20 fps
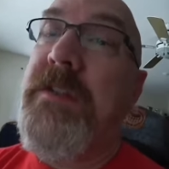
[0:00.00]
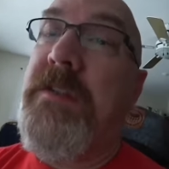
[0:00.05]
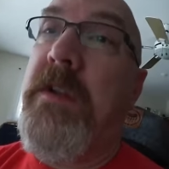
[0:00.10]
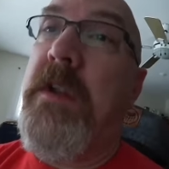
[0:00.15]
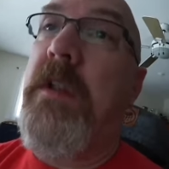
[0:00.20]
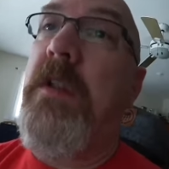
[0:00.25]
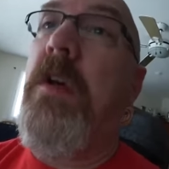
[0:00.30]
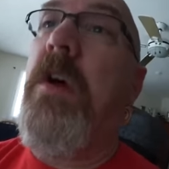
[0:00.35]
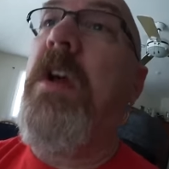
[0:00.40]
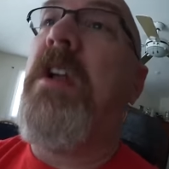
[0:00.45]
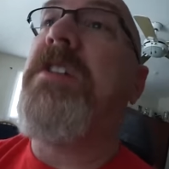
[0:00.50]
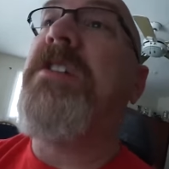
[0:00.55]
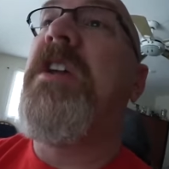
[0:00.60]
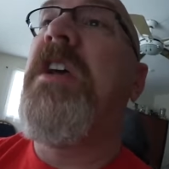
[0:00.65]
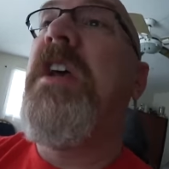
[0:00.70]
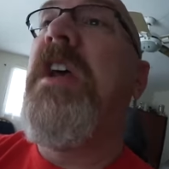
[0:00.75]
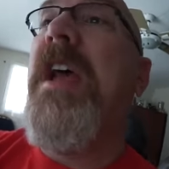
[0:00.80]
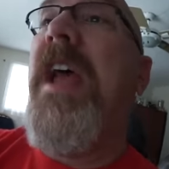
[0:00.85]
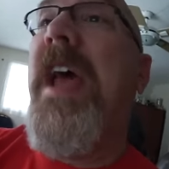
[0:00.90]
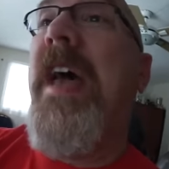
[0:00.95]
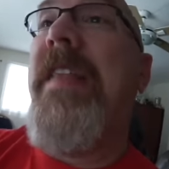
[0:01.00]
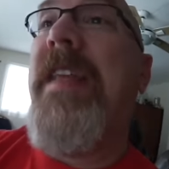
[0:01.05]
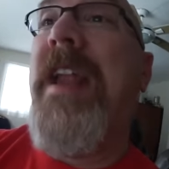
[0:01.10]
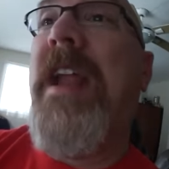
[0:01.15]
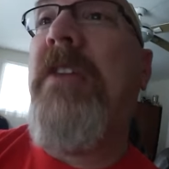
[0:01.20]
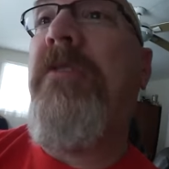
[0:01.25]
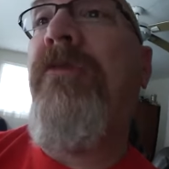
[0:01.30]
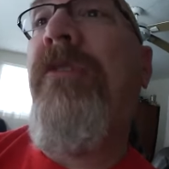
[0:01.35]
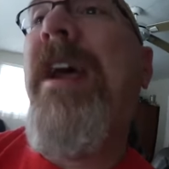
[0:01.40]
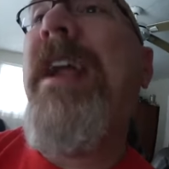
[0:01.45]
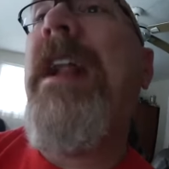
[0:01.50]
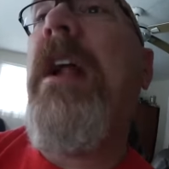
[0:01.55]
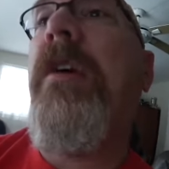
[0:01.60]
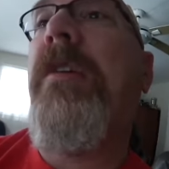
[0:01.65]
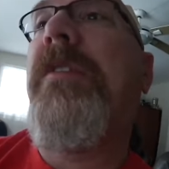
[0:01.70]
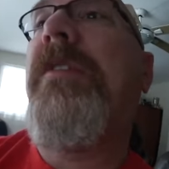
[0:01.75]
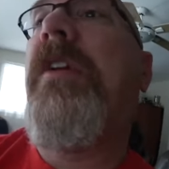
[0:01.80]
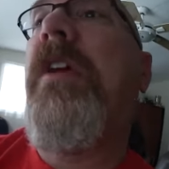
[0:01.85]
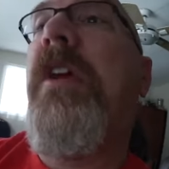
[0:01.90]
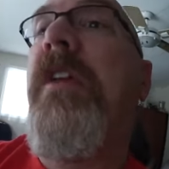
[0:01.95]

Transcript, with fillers: it's going to launch, and then I read out